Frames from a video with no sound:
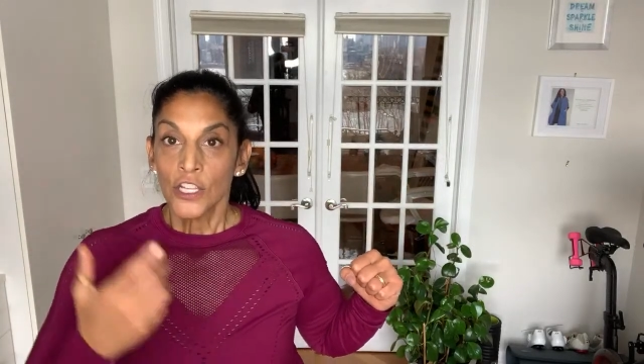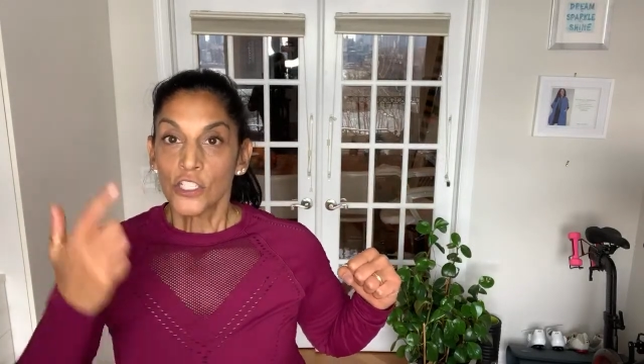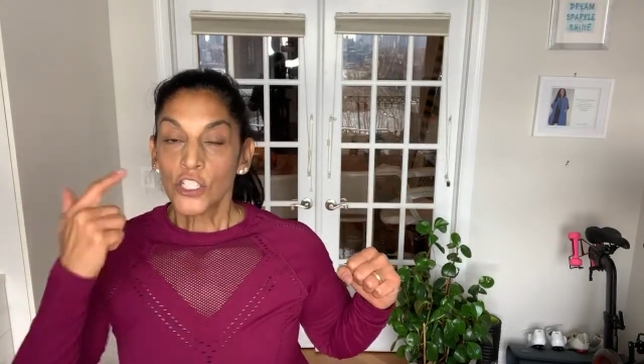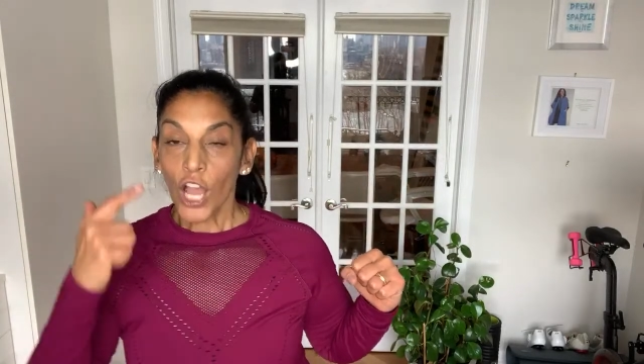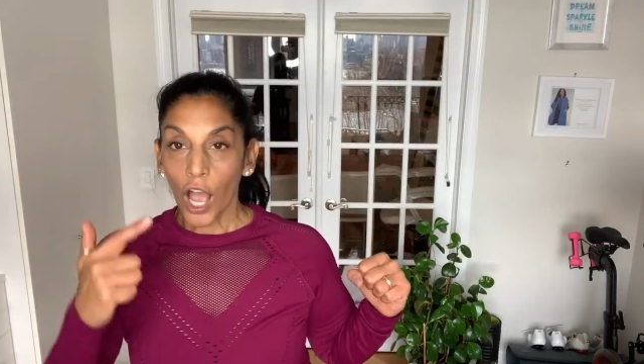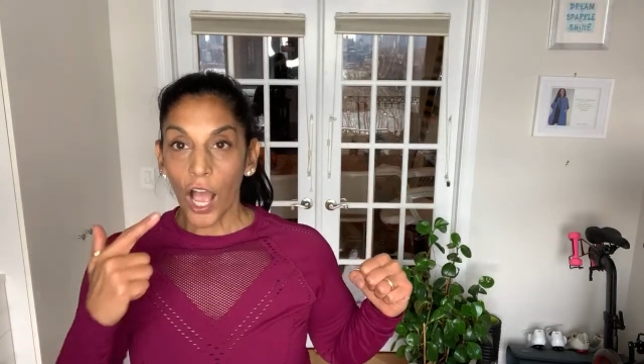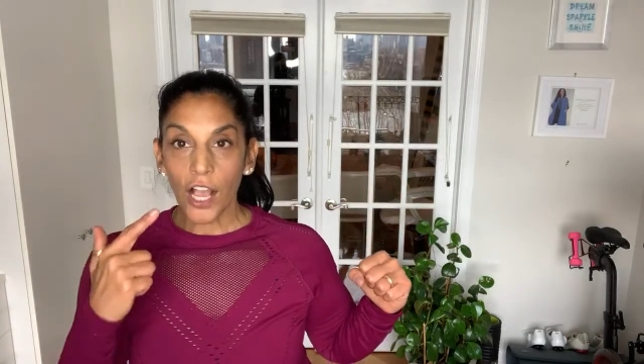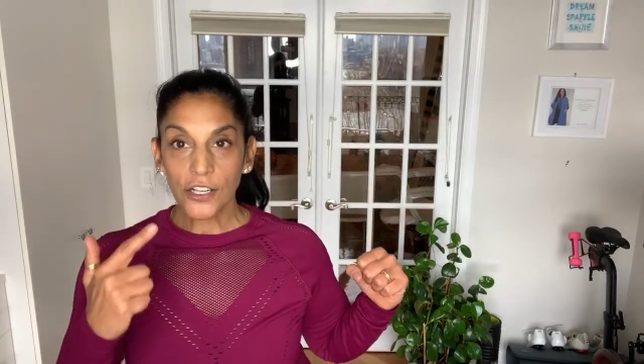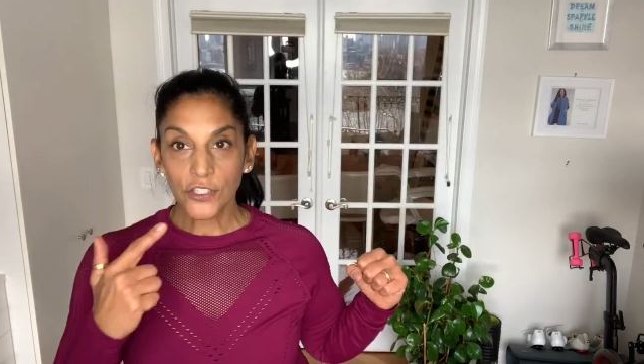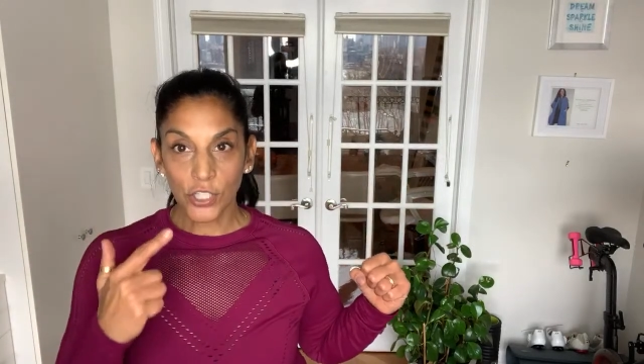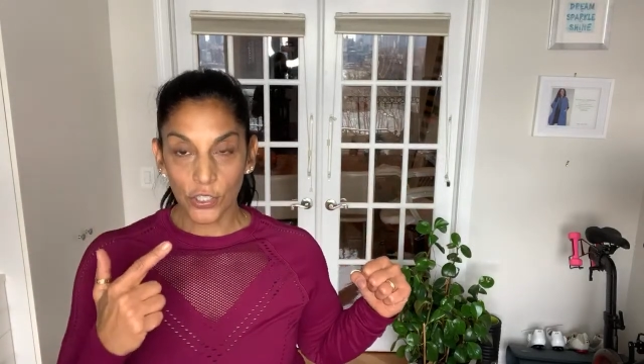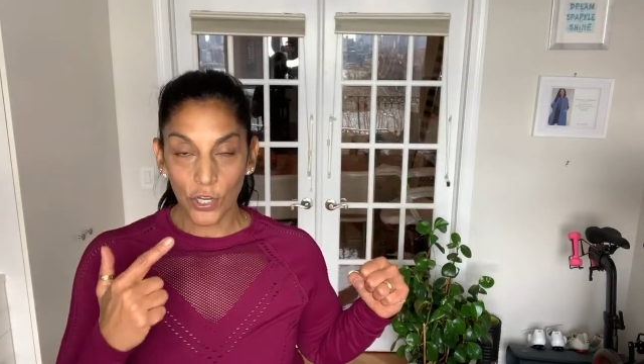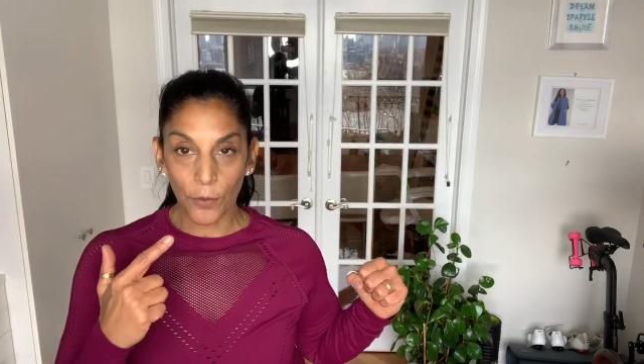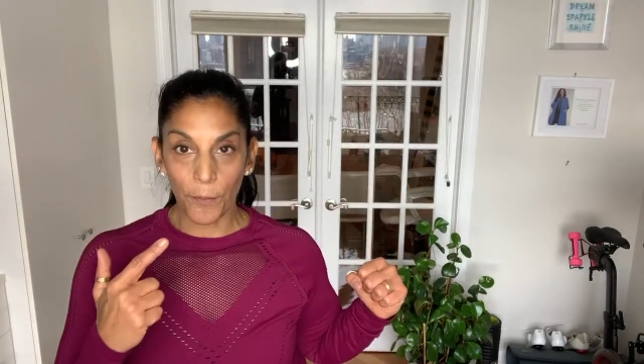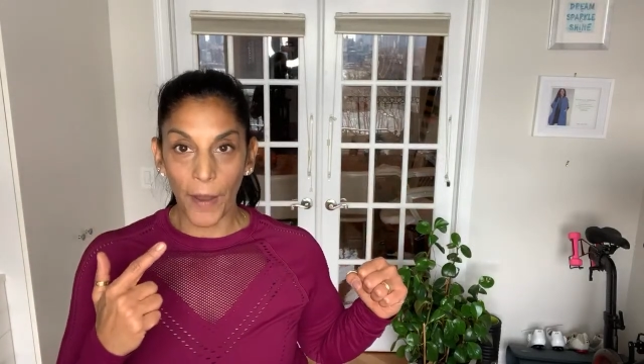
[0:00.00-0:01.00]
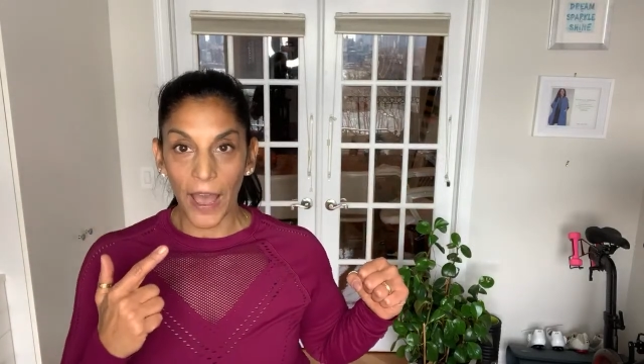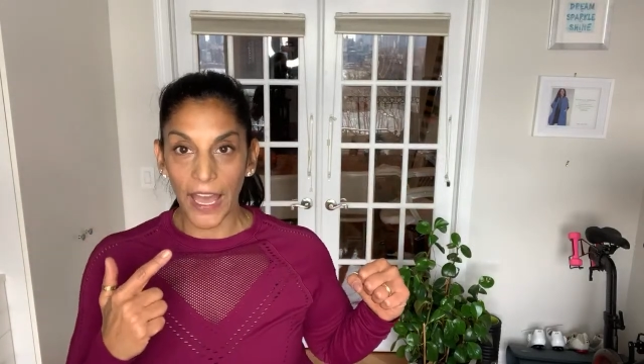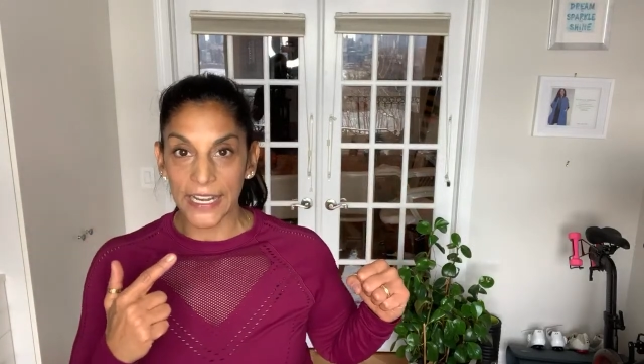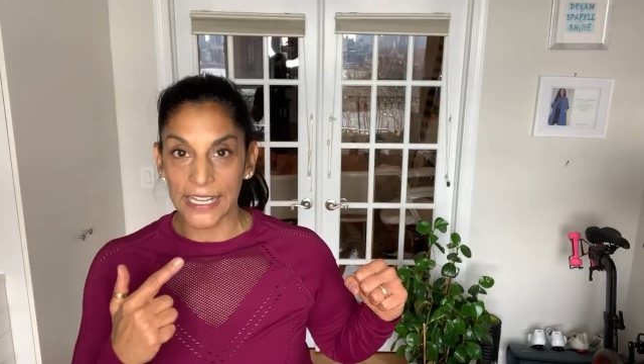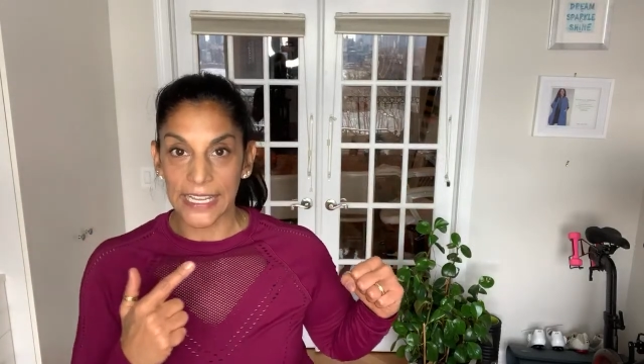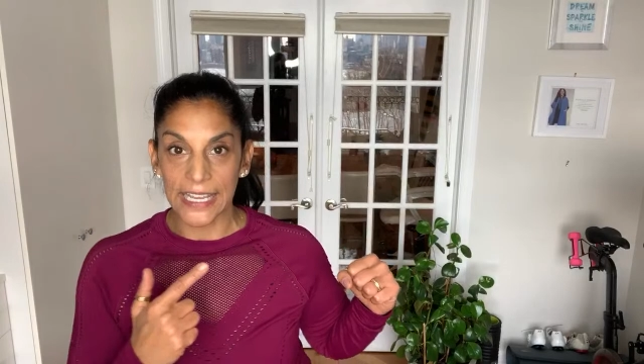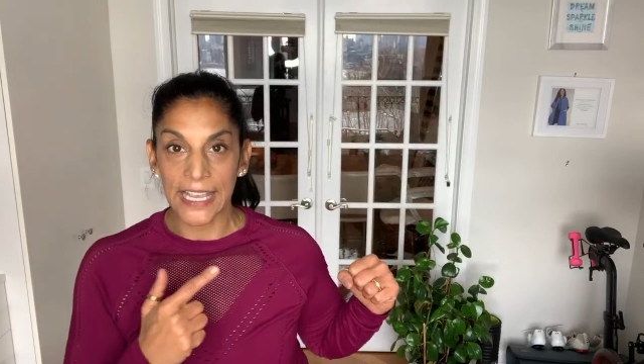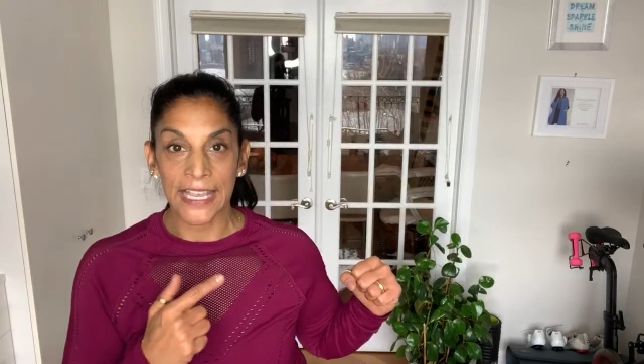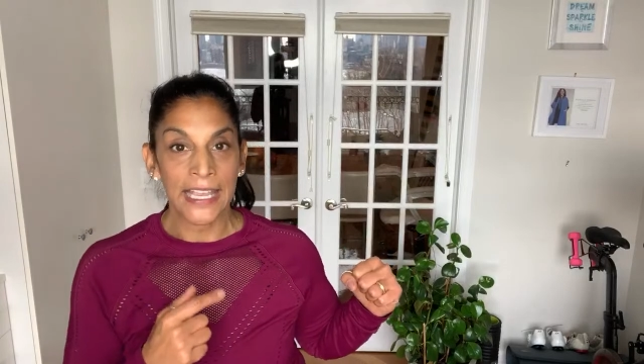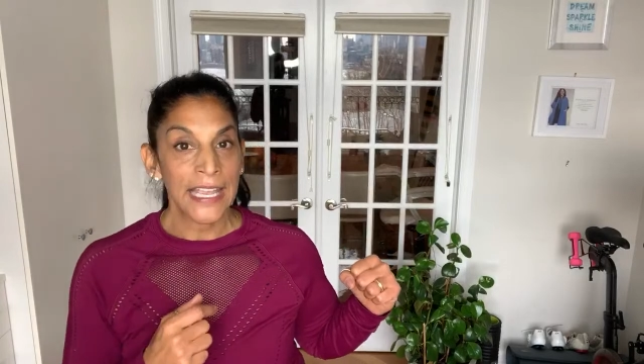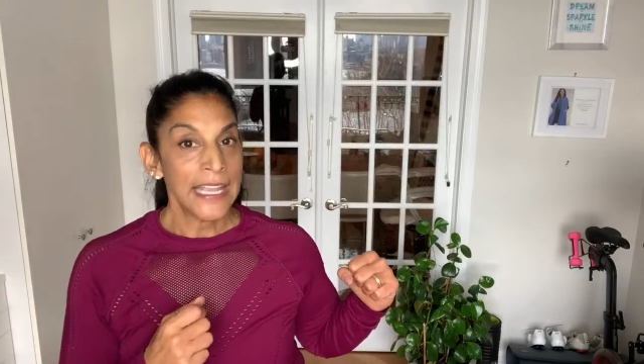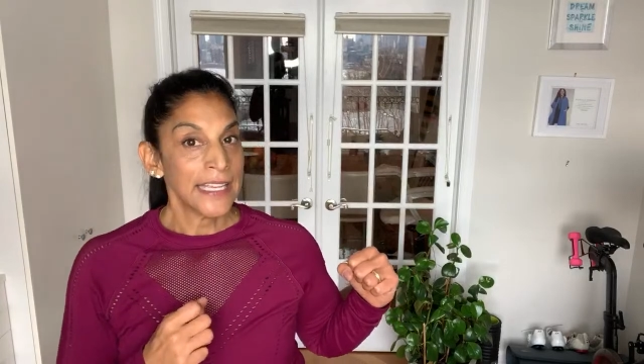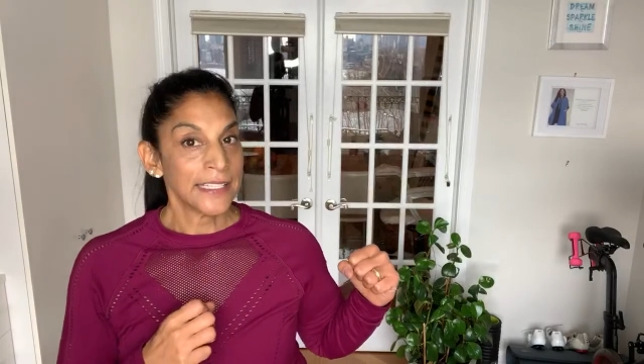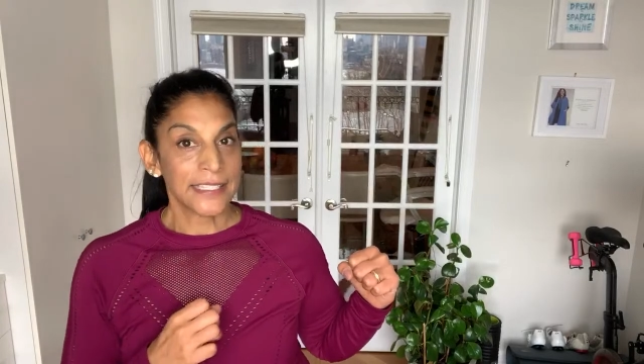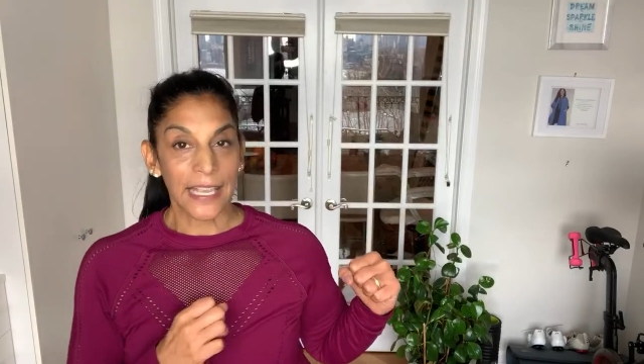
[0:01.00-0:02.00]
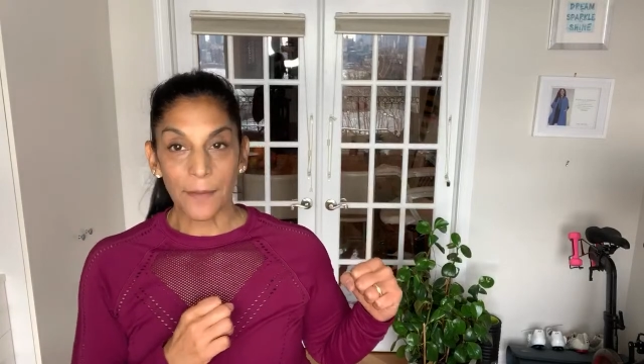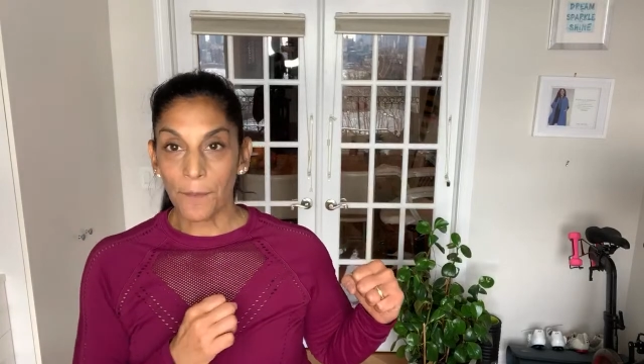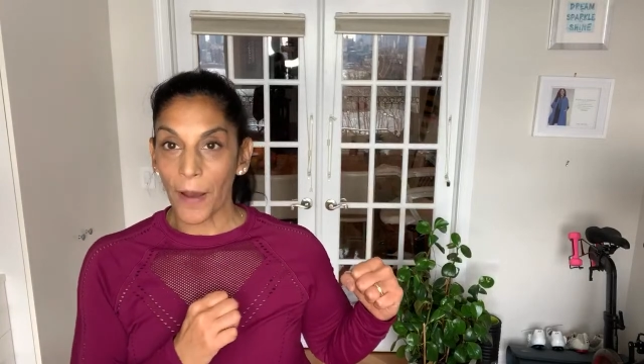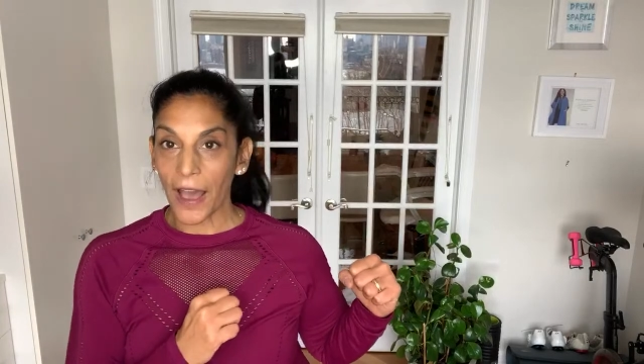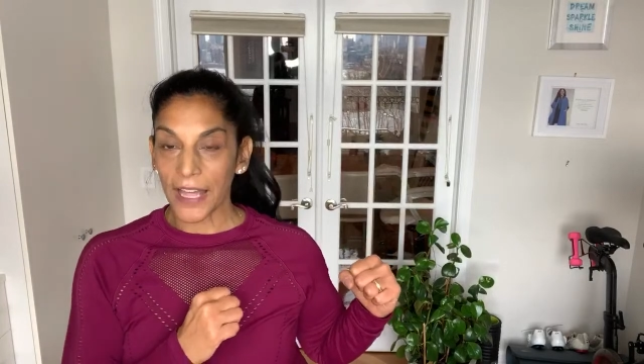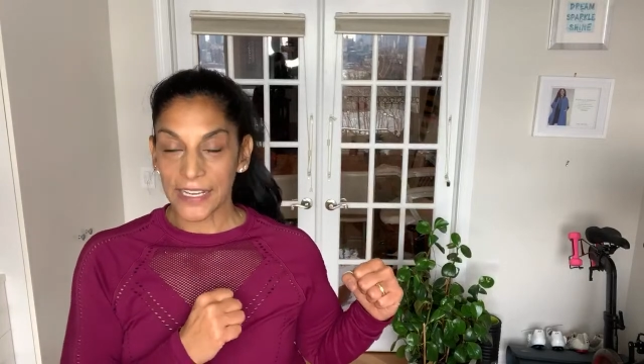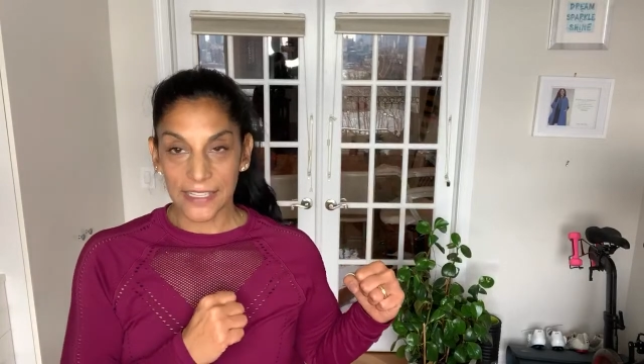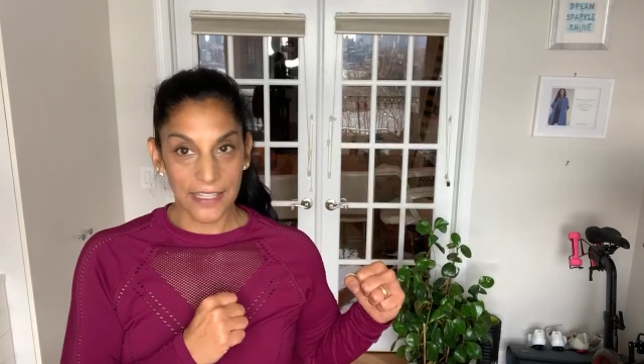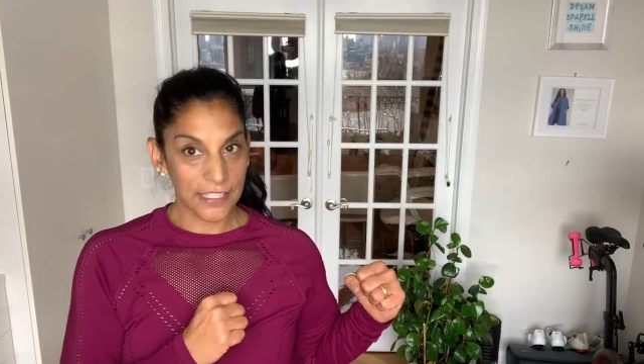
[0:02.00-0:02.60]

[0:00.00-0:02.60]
Talk to your body. Say, body,